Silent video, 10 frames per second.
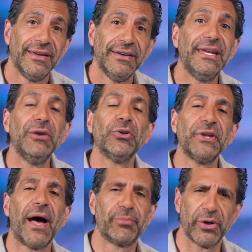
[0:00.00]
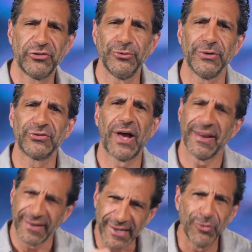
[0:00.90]
And He will not brush you
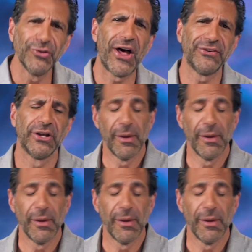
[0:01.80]
aside. And He will not.